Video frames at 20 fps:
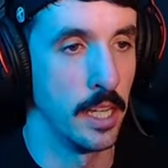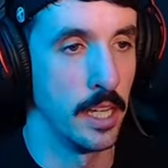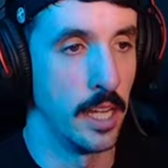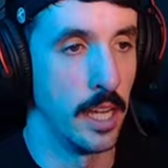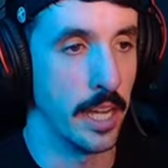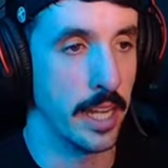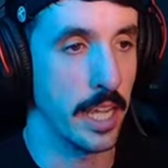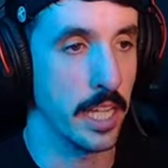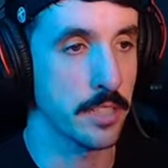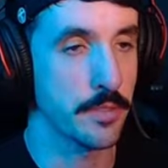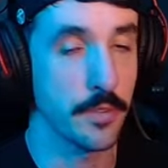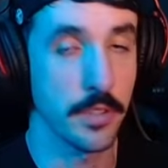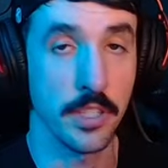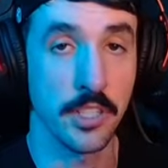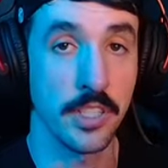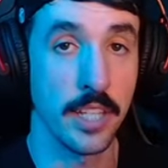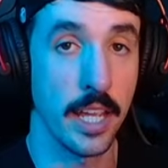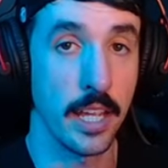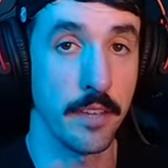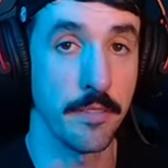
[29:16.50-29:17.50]
I guess for the
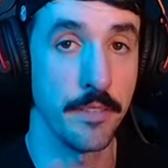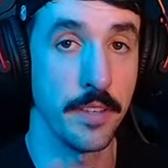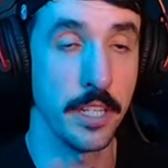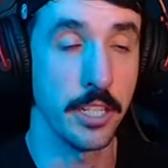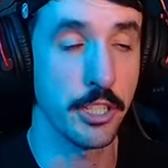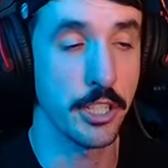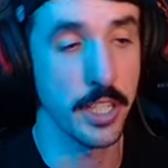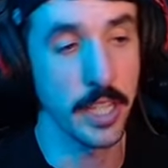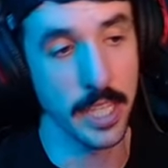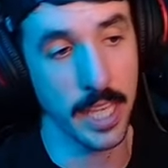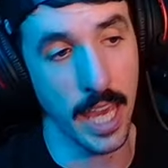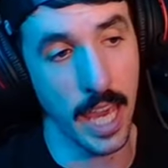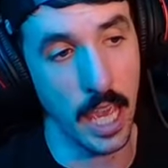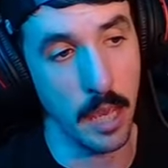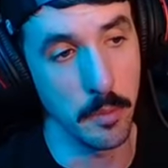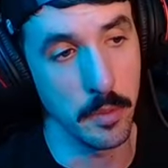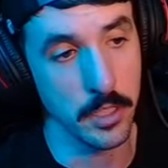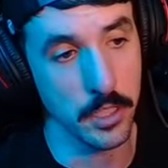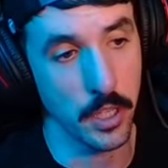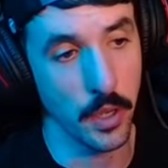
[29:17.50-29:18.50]
sake of finishing the
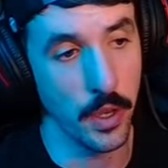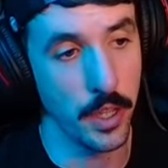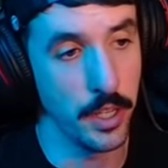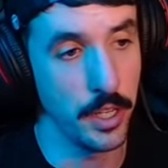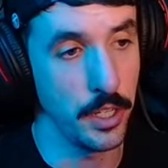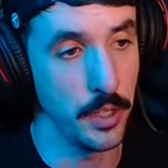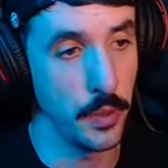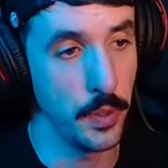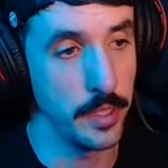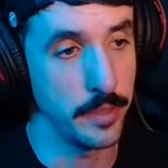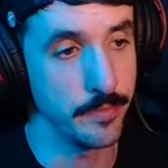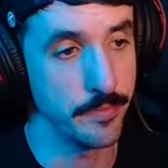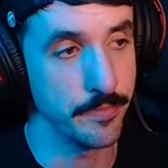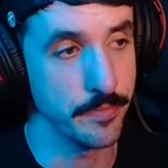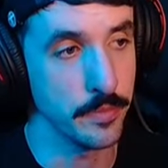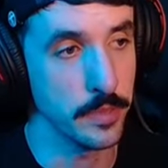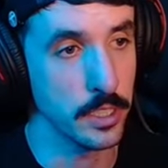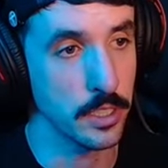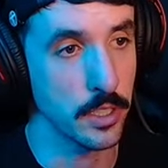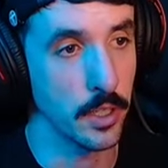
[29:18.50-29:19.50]
game, let's go ahead and do it.
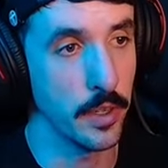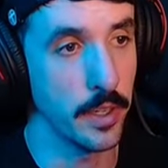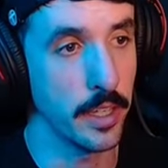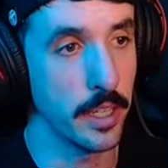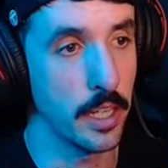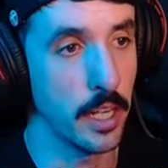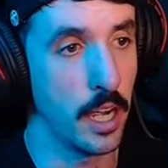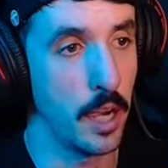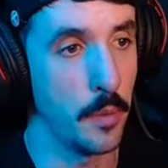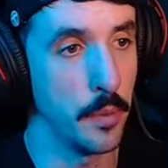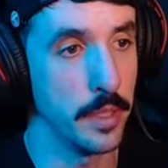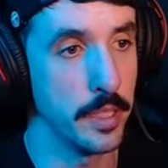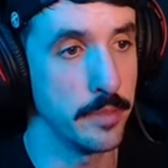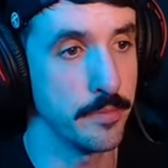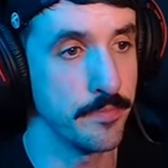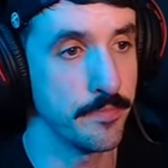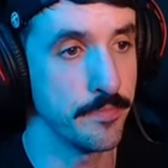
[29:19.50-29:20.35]
Let's go ahead and get on with it.